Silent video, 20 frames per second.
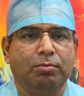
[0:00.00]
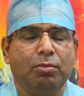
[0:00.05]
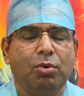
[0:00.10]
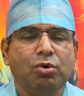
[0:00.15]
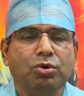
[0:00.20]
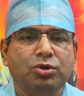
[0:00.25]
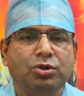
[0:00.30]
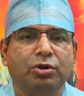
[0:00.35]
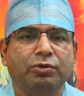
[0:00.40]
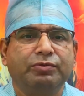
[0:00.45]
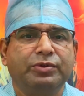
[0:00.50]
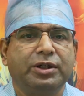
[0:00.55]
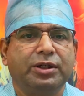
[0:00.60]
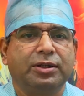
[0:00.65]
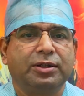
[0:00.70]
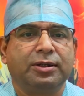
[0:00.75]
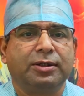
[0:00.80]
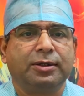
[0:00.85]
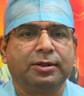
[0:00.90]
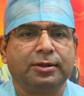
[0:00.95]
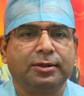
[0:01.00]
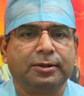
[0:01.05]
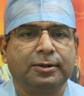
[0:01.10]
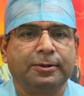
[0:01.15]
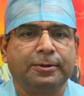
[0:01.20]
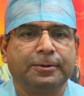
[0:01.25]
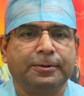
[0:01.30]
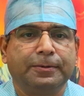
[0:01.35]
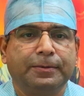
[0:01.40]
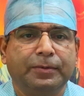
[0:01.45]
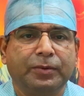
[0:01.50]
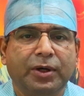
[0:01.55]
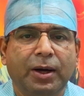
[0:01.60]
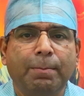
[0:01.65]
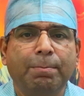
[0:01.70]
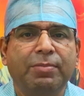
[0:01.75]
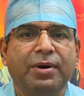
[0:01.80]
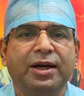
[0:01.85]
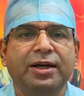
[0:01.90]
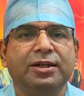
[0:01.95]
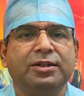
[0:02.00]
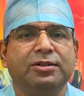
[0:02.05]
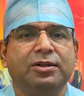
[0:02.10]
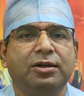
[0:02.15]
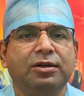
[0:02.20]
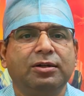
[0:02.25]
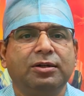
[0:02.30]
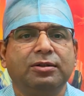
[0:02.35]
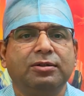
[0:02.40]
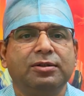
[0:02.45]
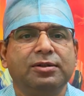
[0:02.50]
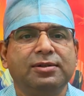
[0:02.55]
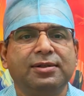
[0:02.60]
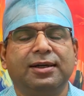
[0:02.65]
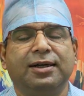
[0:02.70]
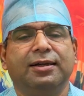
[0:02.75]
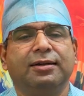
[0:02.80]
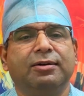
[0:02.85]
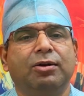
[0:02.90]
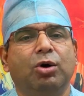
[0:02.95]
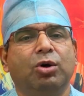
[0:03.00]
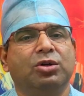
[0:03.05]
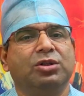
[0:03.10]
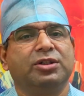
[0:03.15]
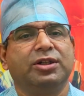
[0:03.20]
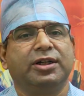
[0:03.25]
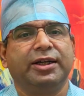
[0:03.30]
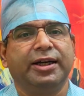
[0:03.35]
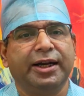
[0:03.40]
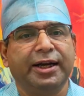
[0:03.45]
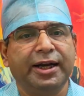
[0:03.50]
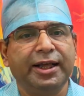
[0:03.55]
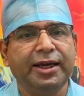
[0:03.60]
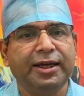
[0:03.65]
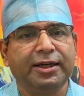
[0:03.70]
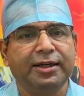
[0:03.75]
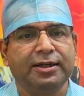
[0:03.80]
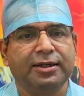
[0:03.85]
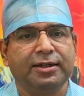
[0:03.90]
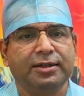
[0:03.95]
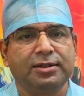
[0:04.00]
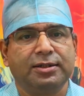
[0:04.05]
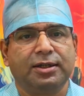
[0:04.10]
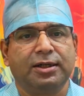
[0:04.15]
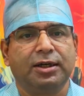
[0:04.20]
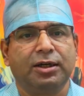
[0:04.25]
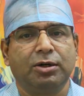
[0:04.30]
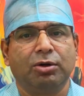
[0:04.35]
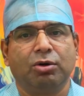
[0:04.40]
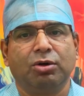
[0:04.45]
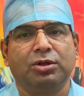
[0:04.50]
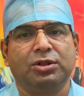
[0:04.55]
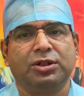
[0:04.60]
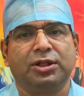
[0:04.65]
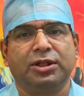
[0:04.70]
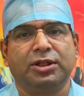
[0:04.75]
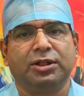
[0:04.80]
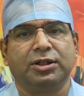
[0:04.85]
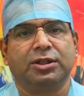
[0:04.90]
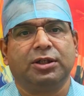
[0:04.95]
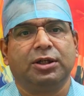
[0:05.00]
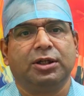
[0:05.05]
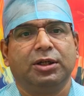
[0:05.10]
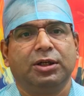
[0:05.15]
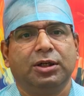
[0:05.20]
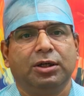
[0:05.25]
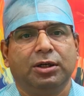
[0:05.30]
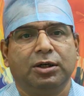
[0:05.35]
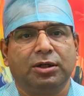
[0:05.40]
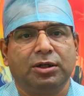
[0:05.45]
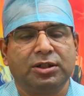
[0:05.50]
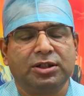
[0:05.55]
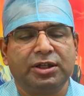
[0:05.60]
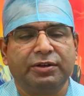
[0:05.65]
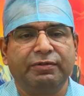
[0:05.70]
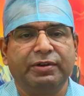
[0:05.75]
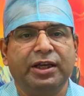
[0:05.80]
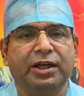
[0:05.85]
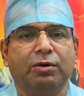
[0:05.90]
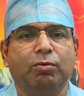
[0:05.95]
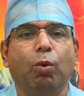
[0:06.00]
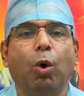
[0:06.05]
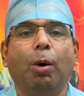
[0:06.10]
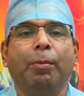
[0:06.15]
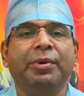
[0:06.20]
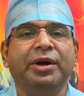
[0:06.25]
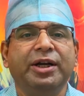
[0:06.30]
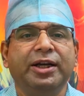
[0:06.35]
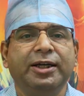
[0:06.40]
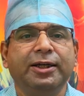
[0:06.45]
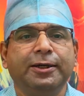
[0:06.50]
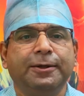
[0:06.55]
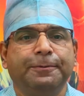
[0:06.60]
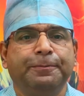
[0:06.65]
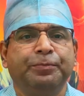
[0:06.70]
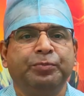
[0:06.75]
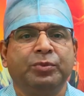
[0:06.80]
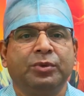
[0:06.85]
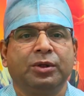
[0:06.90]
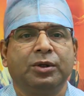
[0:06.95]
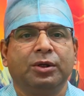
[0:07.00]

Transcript: Most of the complaints are sudden onset headache, sudden onset severe vomiting,